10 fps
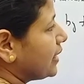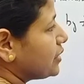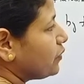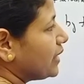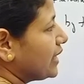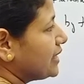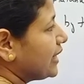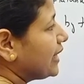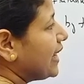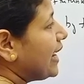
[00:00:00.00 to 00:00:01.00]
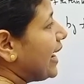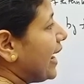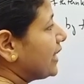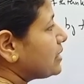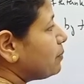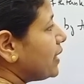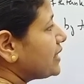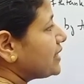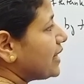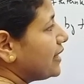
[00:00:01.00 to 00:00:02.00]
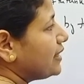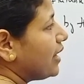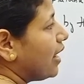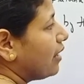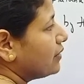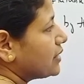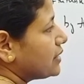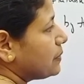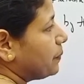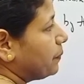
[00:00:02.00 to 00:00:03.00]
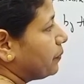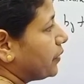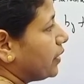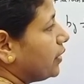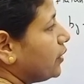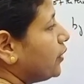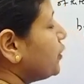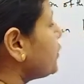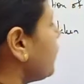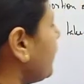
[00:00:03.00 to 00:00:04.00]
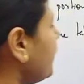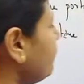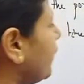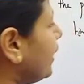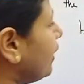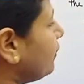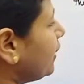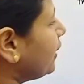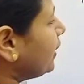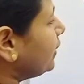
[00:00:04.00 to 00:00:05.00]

So we can take x plus 10 hours. So in 1 hour,